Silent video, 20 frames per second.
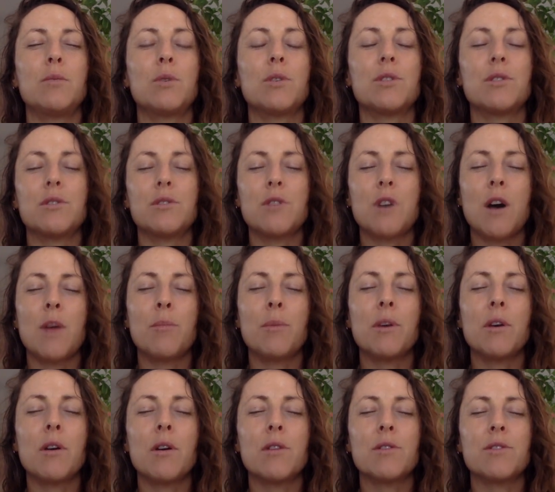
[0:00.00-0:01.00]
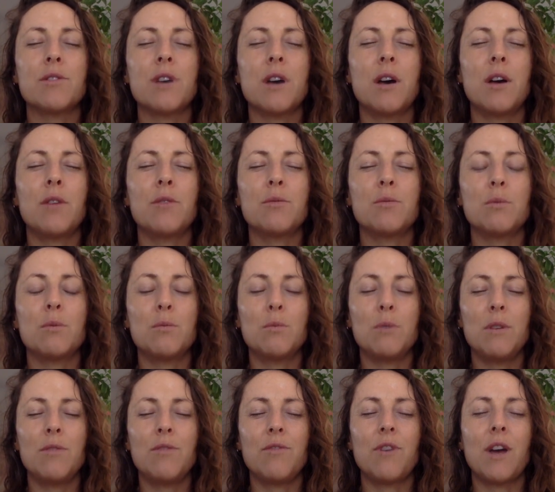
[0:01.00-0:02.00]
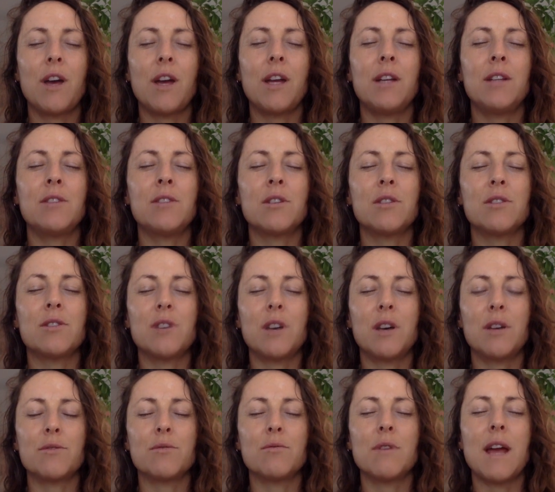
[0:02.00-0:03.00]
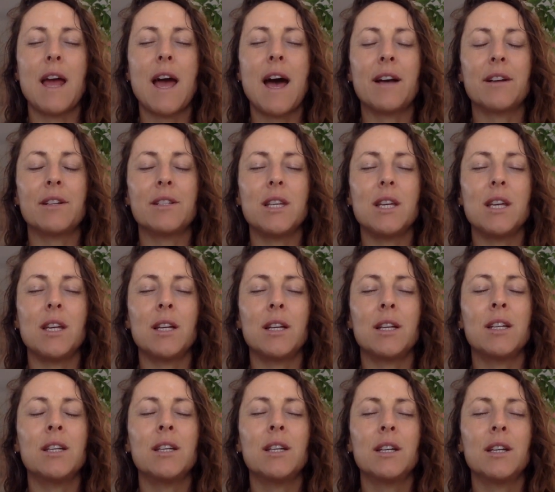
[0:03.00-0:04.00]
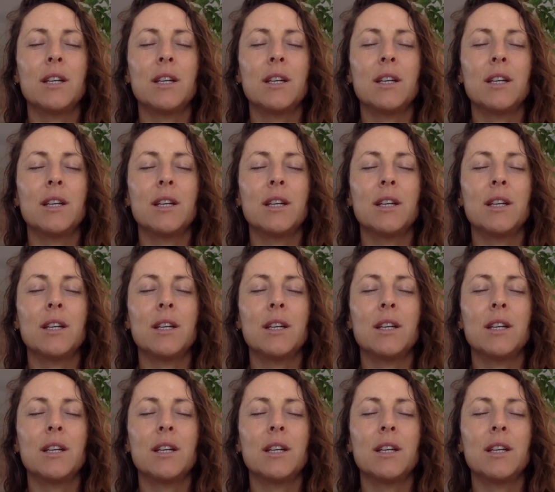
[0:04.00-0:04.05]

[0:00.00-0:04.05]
We're stopping ourselves when we find ourselves reacting.